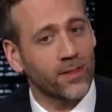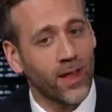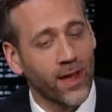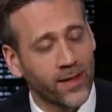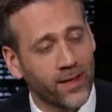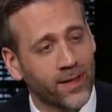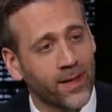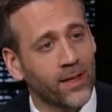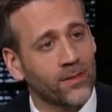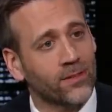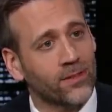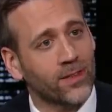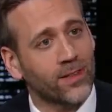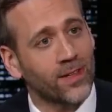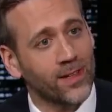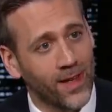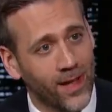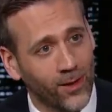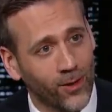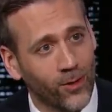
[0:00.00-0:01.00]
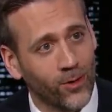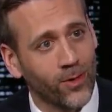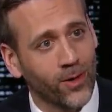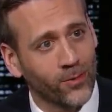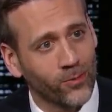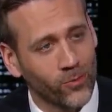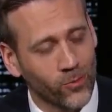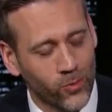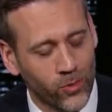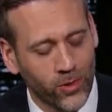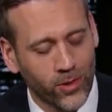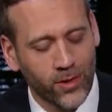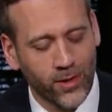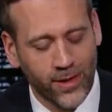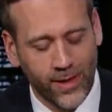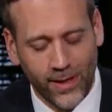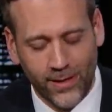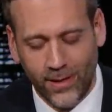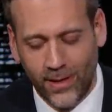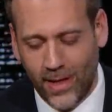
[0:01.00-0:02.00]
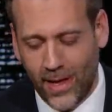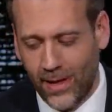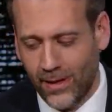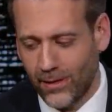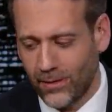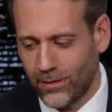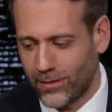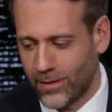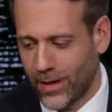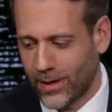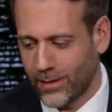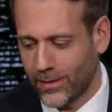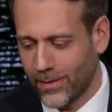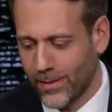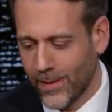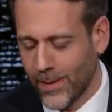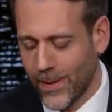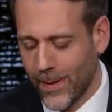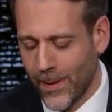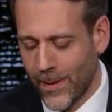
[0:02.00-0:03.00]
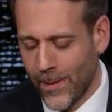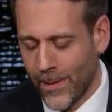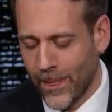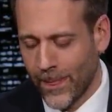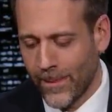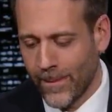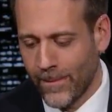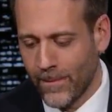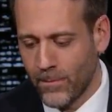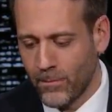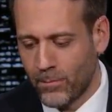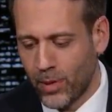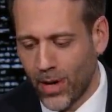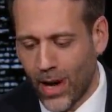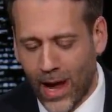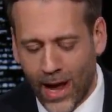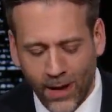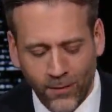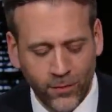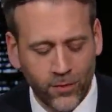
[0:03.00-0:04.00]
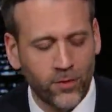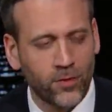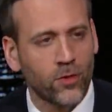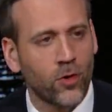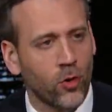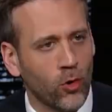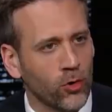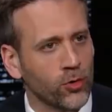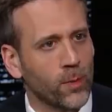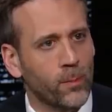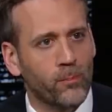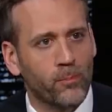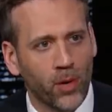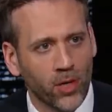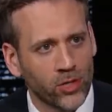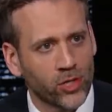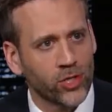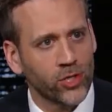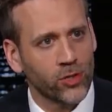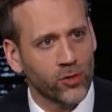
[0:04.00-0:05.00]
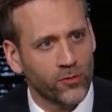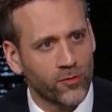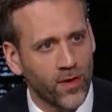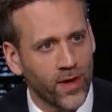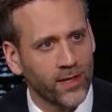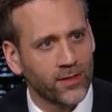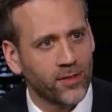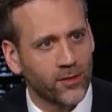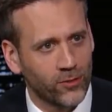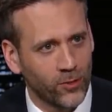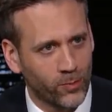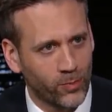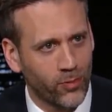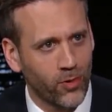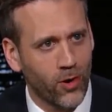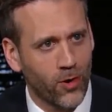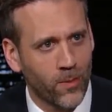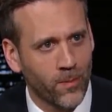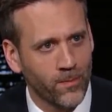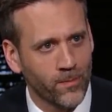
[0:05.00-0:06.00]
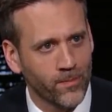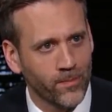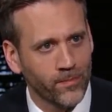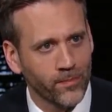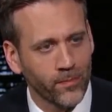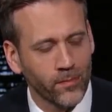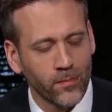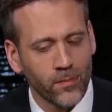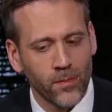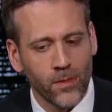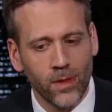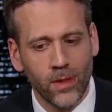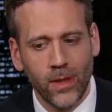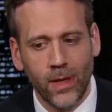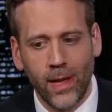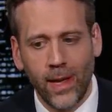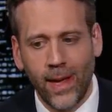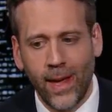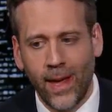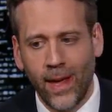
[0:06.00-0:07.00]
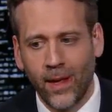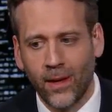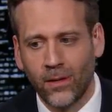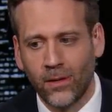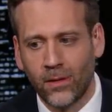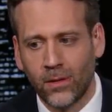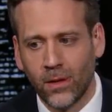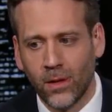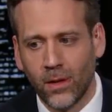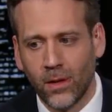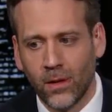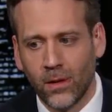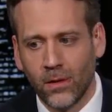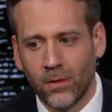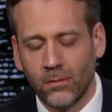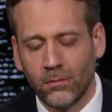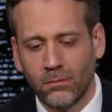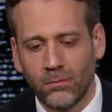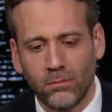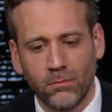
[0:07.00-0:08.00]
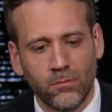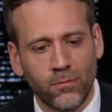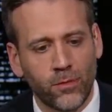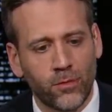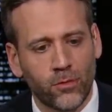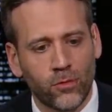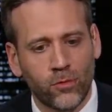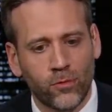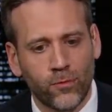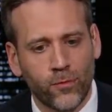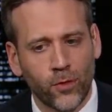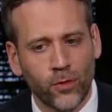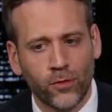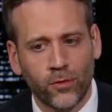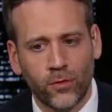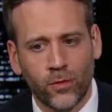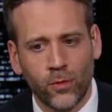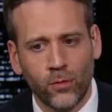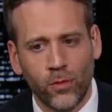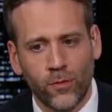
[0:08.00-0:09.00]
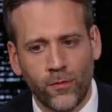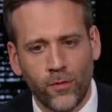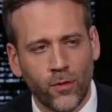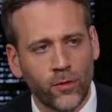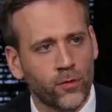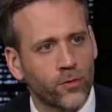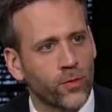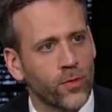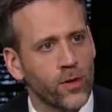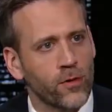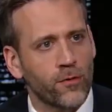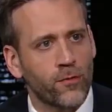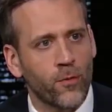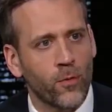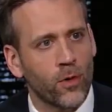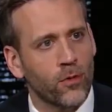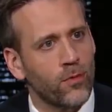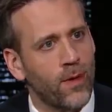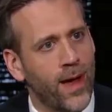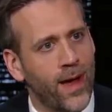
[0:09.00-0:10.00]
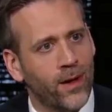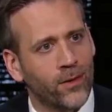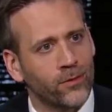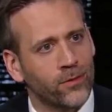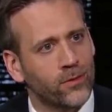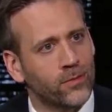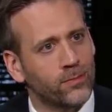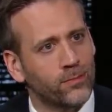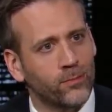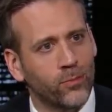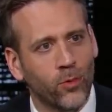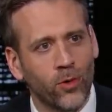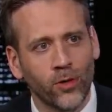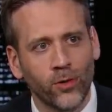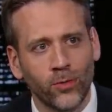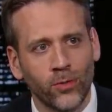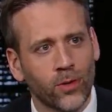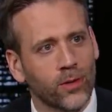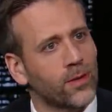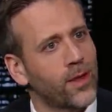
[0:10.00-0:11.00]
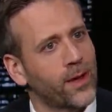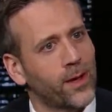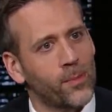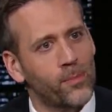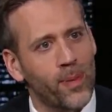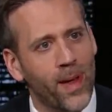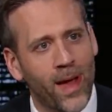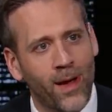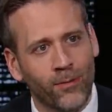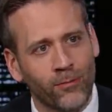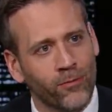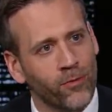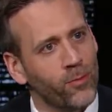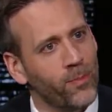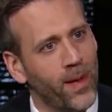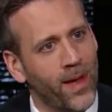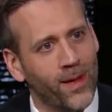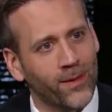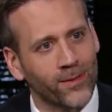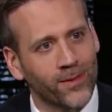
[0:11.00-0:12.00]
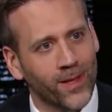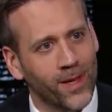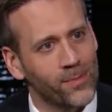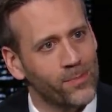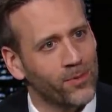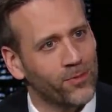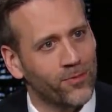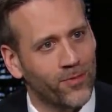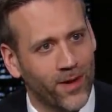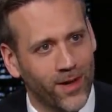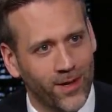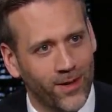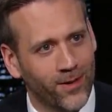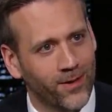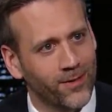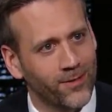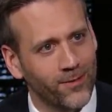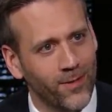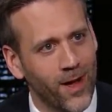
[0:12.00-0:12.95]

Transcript: like against Canelo, and sure. we're going to get to that in a second. But I've called a bunch of your fights as a pro. Mm-hmm. And First, through the first three or four rounds, boy, you look like a pound for pound type of fighter,